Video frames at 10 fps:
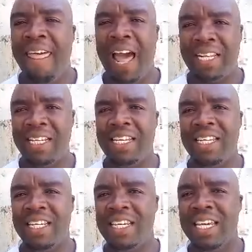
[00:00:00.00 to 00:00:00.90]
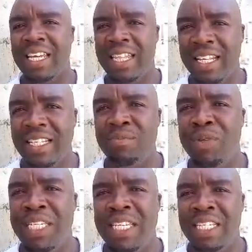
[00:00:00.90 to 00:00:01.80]
attending uh, these
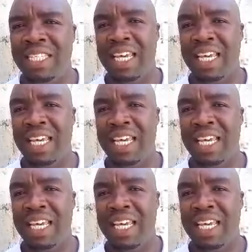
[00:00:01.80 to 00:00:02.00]
meetings.